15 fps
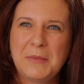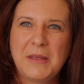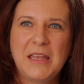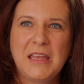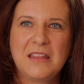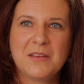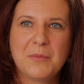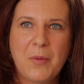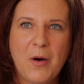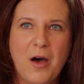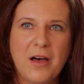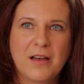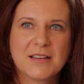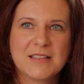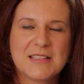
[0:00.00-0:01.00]
me the
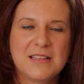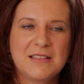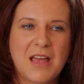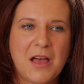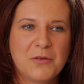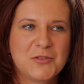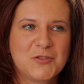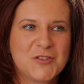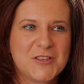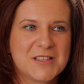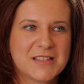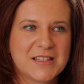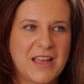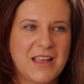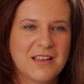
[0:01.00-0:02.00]
box, and I was
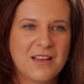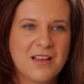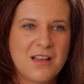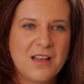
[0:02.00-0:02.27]
just like,